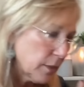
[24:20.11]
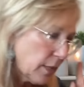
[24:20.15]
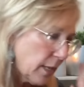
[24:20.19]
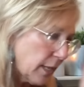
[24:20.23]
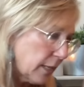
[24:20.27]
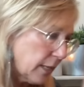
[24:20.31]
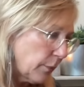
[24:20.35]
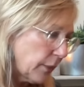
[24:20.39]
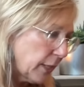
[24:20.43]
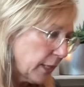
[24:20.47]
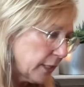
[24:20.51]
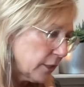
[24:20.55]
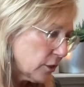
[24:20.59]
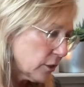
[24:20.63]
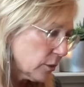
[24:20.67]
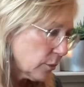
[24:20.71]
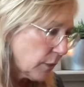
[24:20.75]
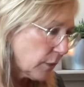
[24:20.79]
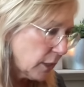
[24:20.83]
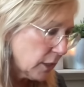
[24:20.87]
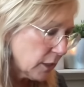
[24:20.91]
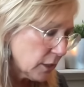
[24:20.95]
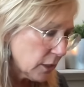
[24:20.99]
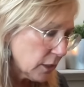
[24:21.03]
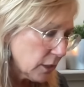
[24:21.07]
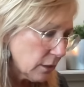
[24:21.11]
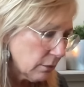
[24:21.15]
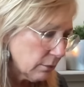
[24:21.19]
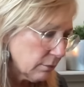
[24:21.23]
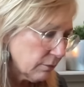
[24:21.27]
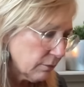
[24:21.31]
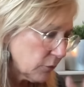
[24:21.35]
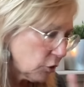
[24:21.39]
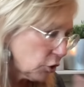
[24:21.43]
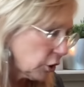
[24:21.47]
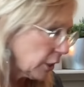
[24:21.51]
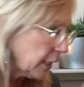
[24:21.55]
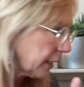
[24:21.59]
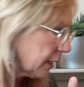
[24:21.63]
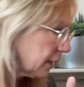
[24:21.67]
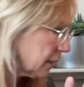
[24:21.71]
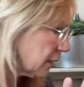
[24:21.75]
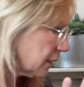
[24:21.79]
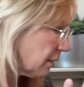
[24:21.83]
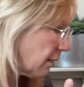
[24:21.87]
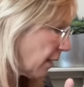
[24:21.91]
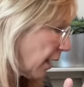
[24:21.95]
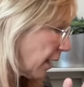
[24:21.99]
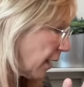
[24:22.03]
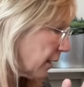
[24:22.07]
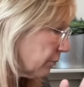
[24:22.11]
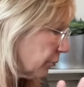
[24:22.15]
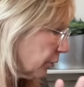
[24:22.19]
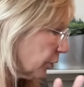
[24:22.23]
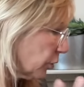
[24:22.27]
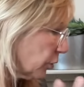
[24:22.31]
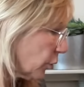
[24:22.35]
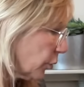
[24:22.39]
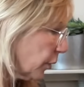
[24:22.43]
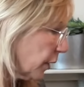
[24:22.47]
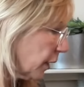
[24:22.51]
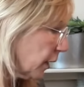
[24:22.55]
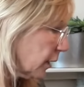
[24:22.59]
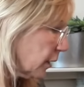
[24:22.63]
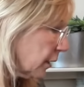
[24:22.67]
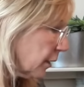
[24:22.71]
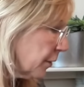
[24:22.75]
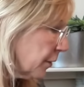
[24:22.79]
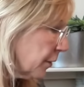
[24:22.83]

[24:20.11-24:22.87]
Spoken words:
Anyway, I just wanted to check into that real quick.